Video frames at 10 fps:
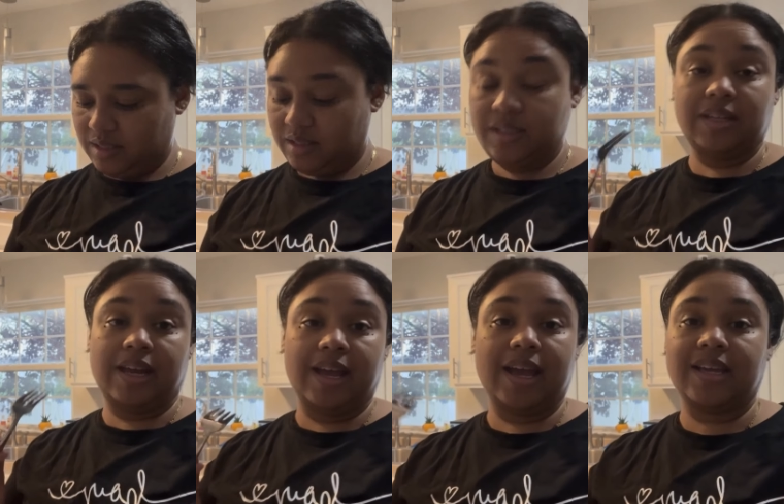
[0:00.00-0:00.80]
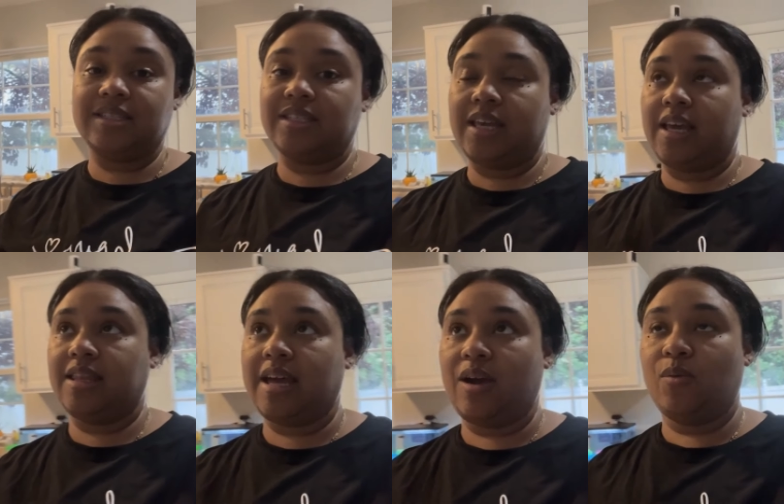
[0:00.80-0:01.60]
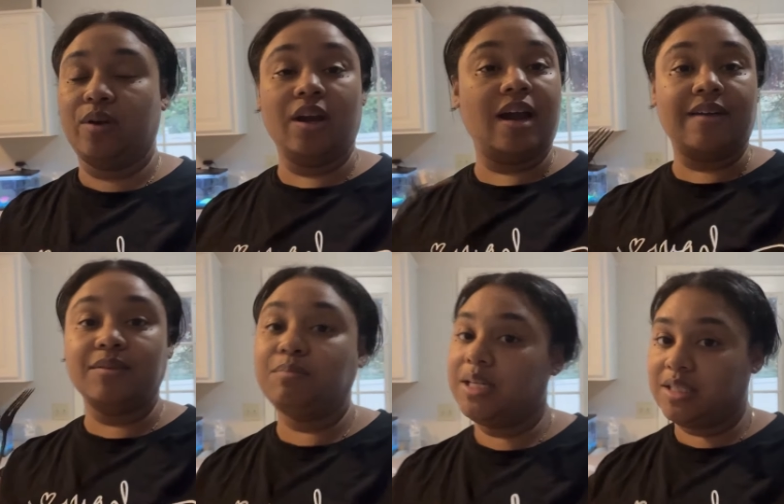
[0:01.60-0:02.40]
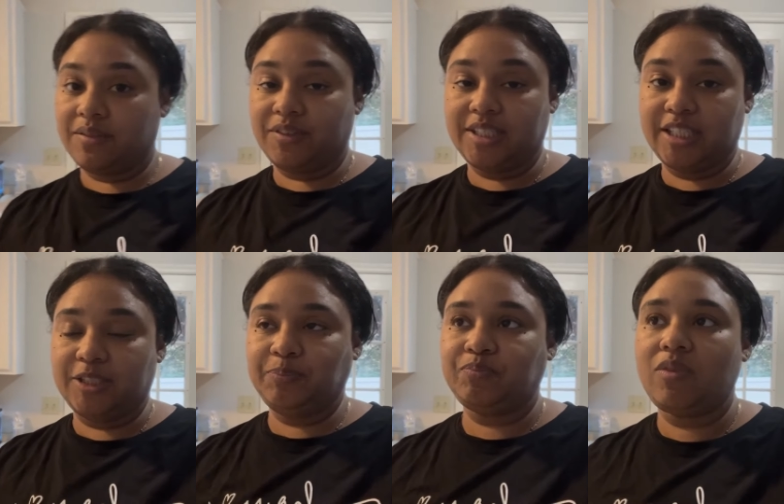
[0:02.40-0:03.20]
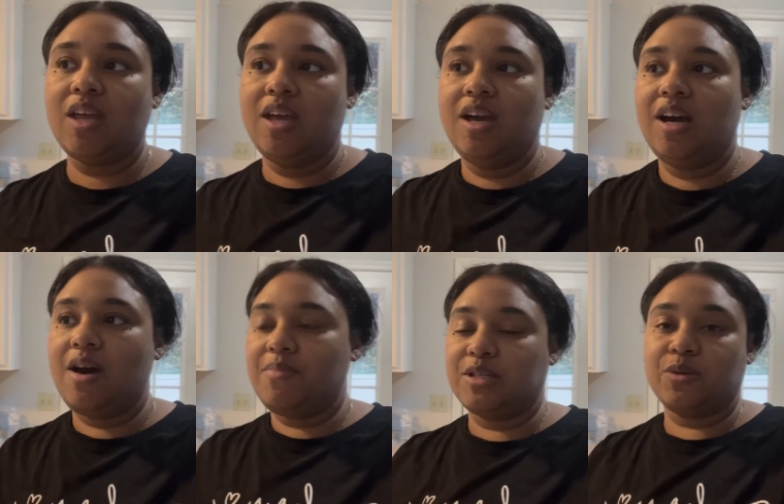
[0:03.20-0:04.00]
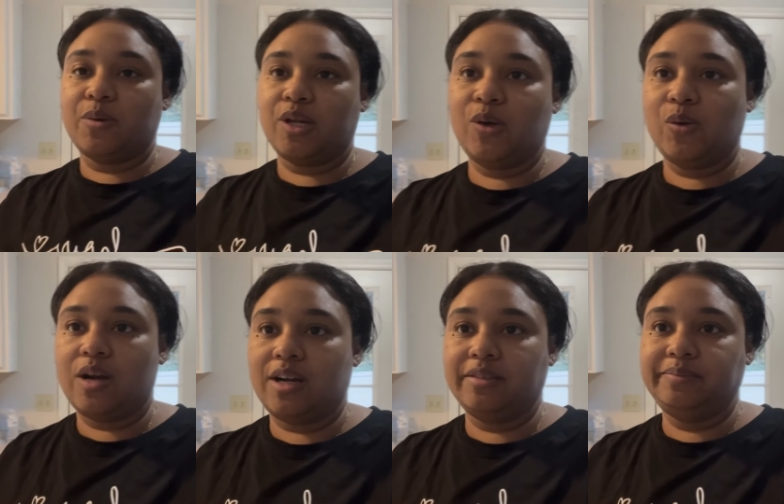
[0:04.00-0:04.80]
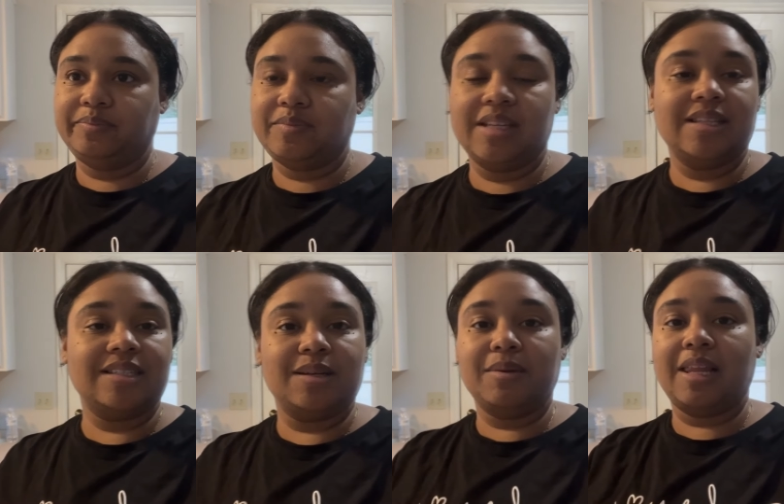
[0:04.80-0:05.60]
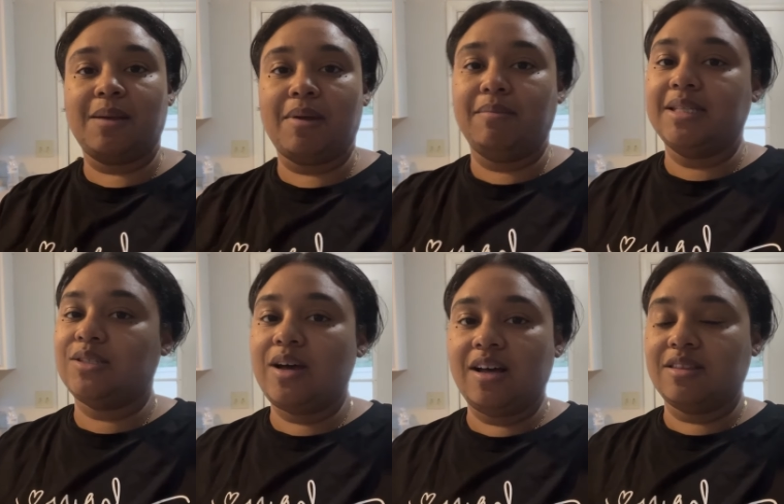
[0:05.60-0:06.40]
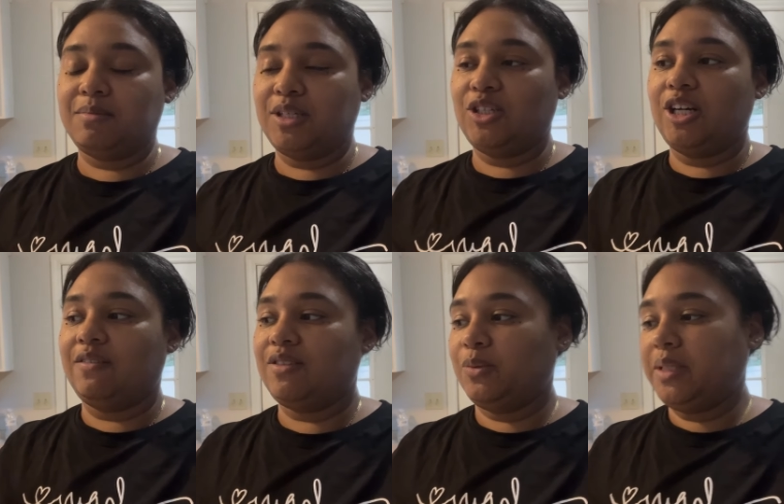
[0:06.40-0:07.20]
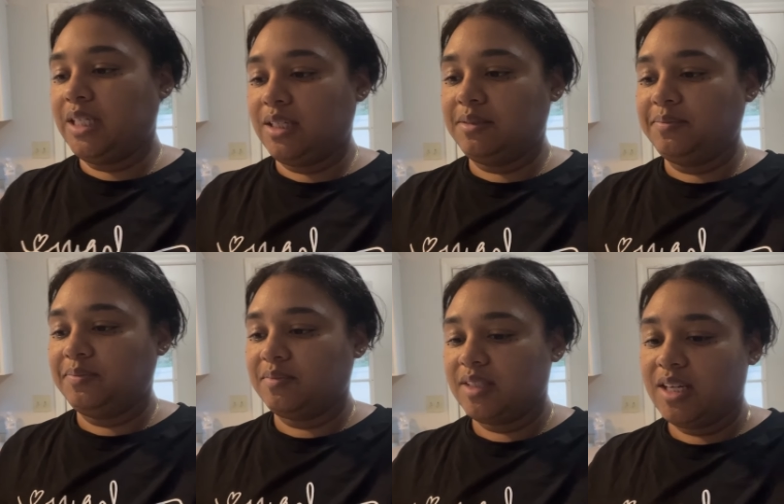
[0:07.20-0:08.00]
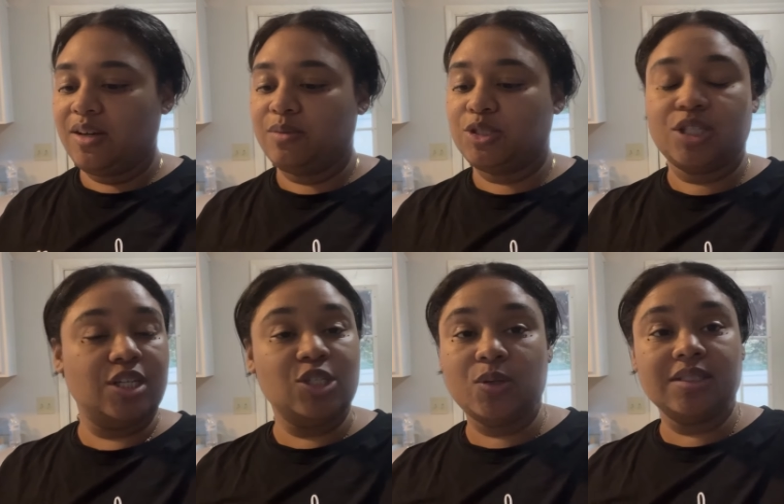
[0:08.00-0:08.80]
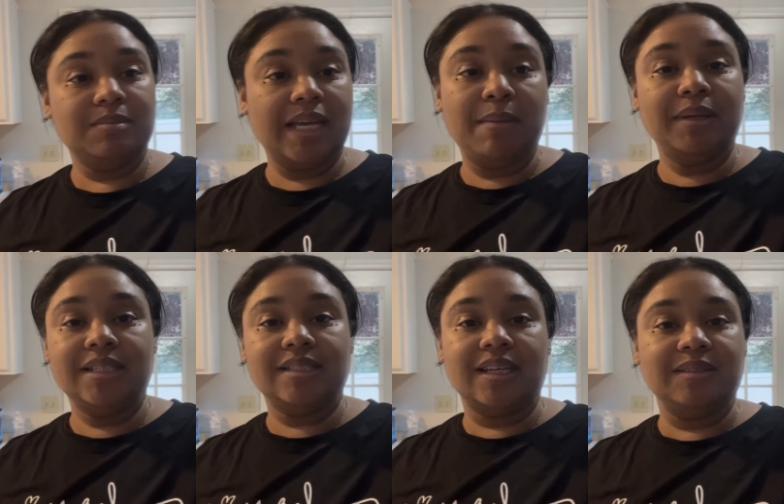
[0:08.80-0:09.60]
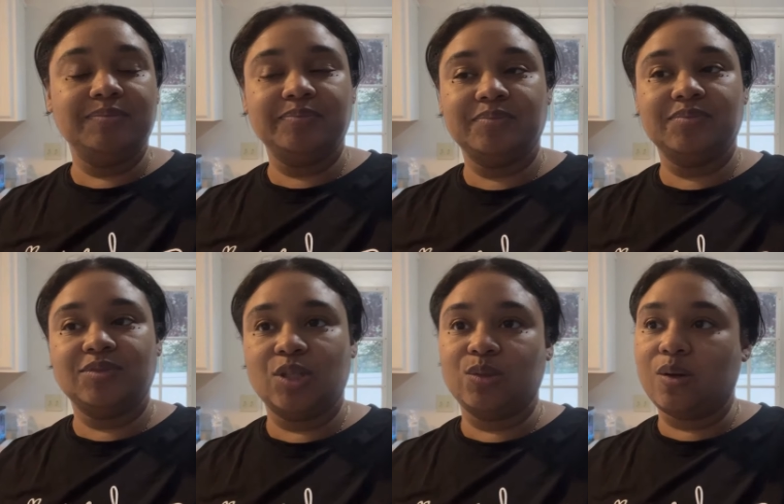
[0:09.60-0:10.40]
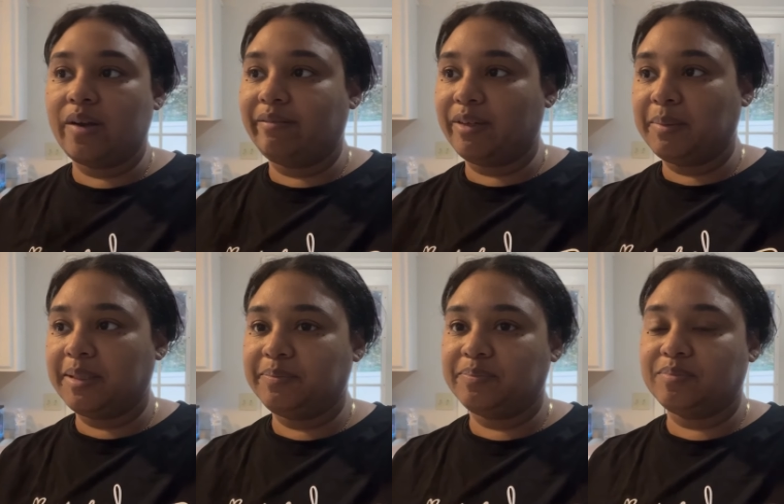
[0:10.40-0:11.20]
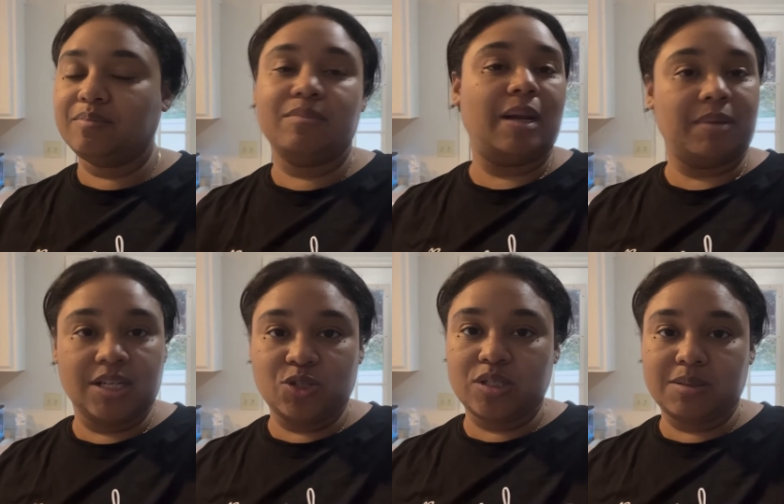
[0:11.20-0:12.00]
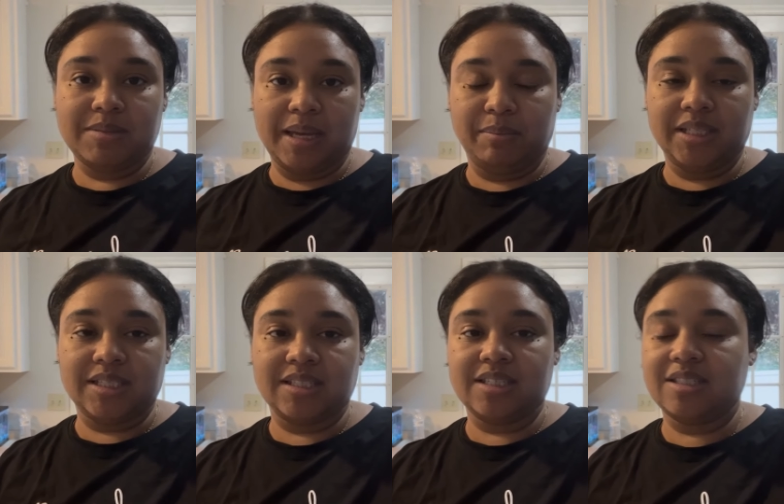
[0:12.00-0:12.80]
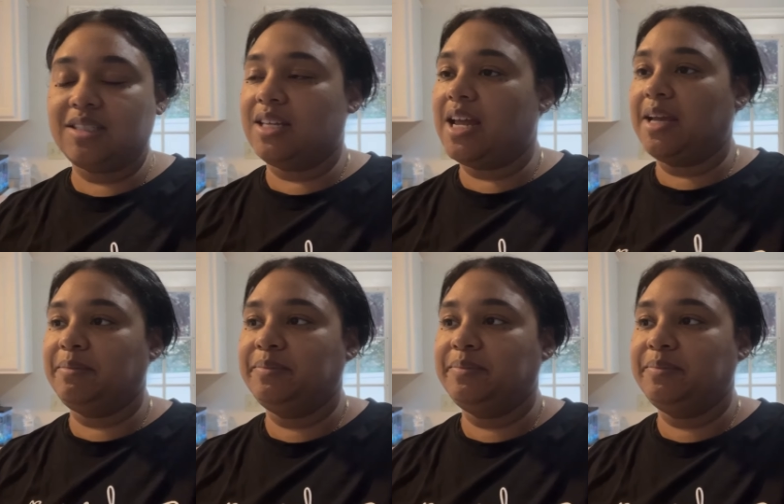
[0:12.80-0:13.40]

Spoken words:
Today I can say that we are having pizza for dinner. That's what we're gonna order. That's gonna be like my mental health meal of the week. I'm just gonna enjoy some damn pizza. So don't come for me, but I'm gonna enjoy some damn pizza today.